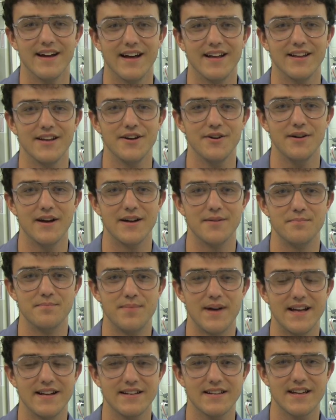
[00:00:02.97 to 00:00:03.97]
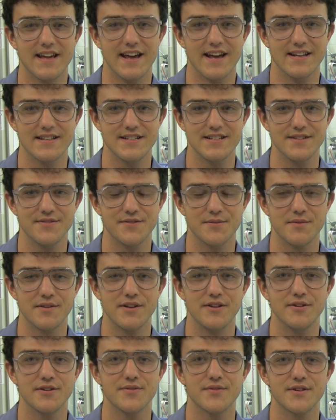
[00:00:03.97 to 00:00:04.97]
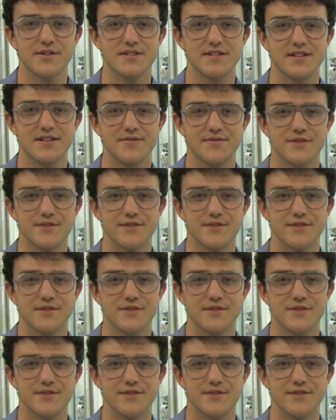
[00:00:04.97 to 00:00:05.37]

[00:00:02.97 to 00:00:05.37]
Hello, I'm Ben Canty from the University